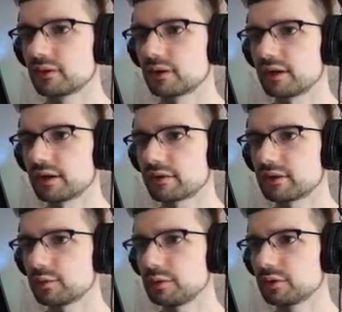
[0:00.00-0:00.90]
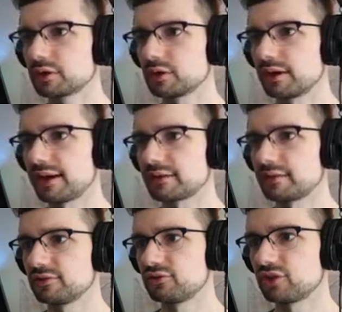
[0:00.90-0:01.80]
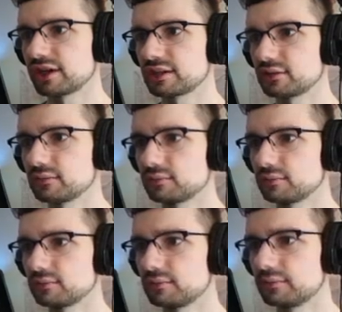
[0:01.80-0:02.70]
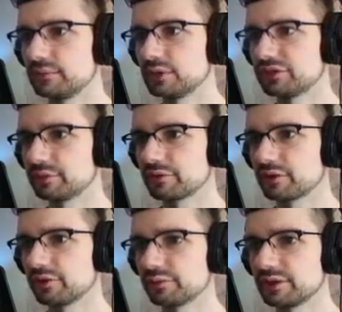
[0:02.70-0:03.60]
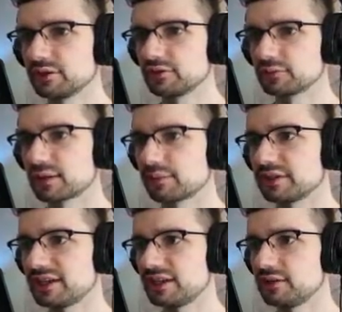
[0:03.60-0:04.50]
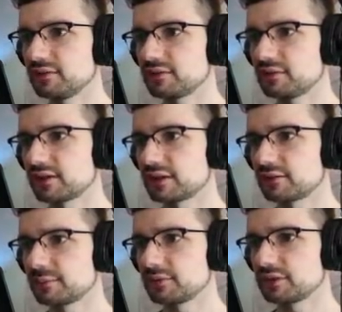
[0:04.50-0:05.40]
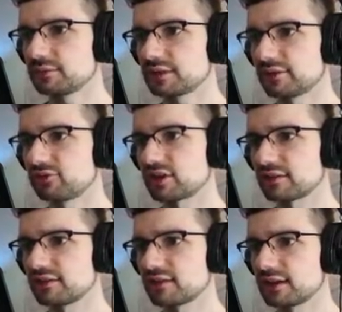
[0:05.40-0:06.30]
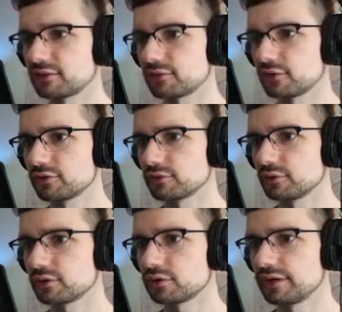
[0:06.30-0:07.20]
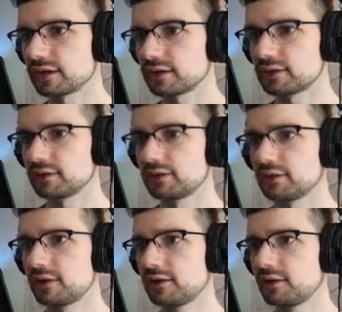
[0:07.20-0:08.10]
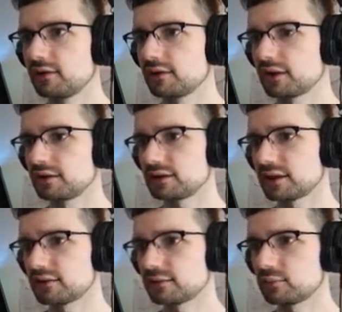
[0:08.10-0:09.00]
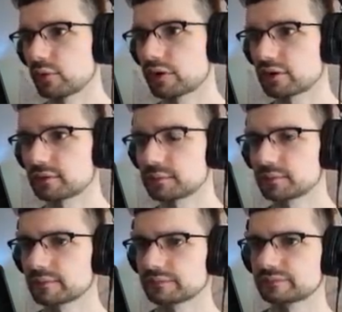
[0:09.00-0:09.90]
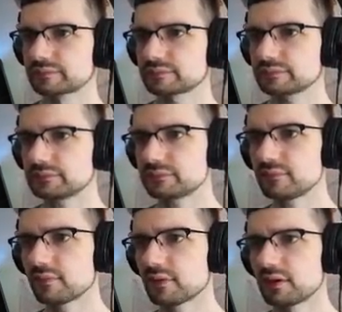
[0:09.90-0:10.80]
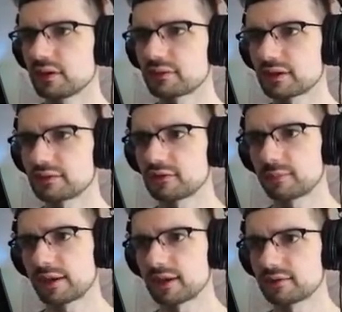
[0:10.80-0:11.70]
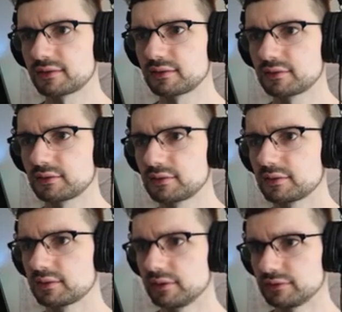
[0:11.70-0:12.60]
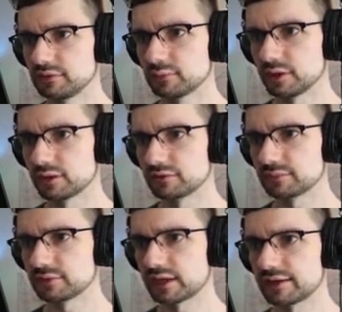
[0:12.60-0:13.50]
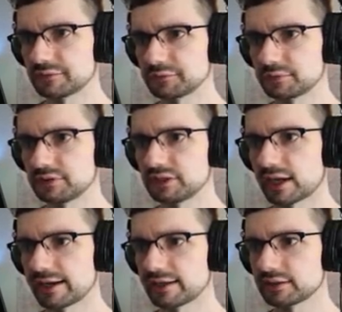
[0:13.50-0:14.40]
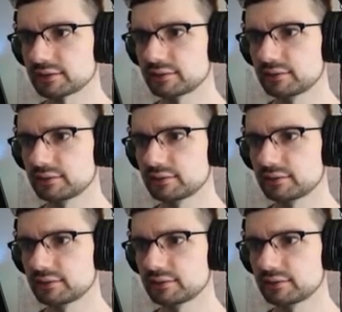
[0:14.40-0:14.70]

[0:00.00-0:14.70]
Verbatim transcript: Alright, I think we were correct. This giant building with all the windows probably is the science building, but let's check the tents first real quick. I think that's important, because I suspect this is where our supplies would be hiding.